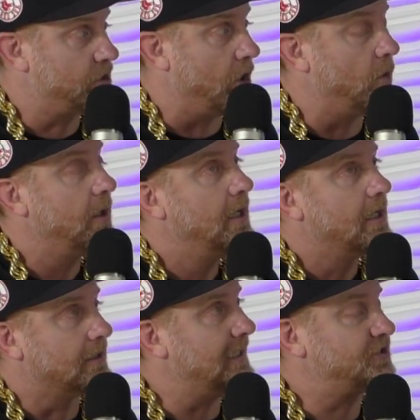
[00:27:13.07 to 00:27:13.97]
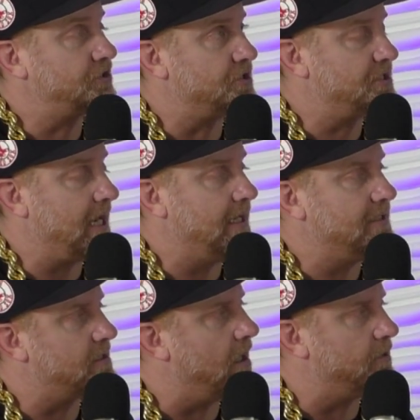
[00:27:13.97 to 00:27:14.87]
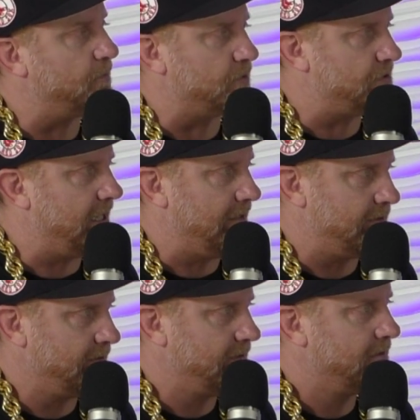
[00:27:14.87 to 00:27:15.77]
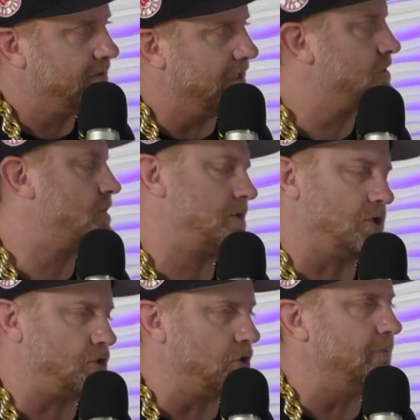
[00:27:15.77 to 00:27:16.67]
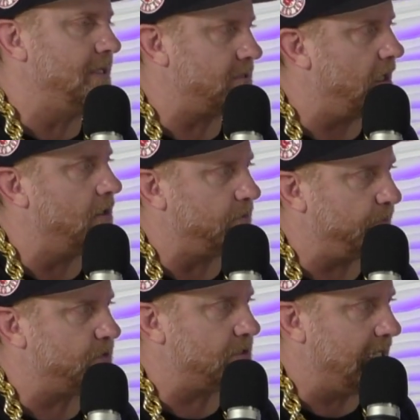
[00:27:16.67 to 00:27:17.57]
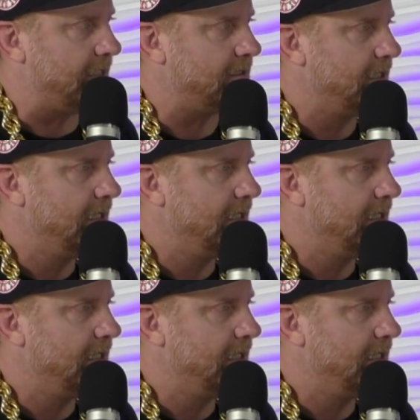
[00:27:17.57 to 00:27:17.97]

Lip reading: So let's just say he's 100%. Mm-hmm. Let's just assume he's 100%.